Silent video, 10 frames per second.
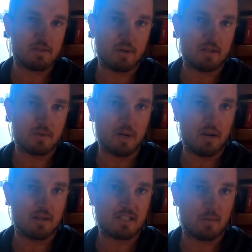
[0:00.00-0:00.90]
because we've got 20
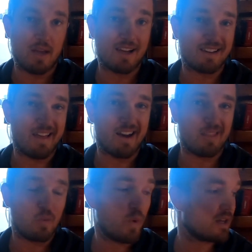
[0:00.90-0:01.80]
knots coming out
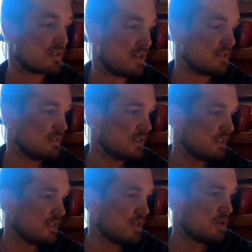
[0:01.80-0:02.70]
of the west now,
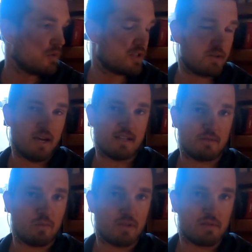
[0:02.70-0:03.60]
which it
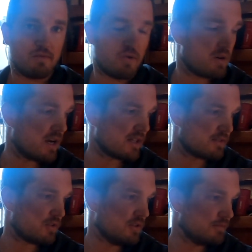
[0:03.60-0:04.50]
wasn't
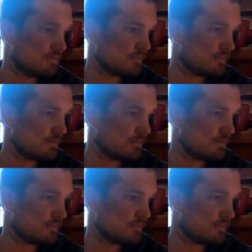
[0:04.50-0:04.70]
forecast for.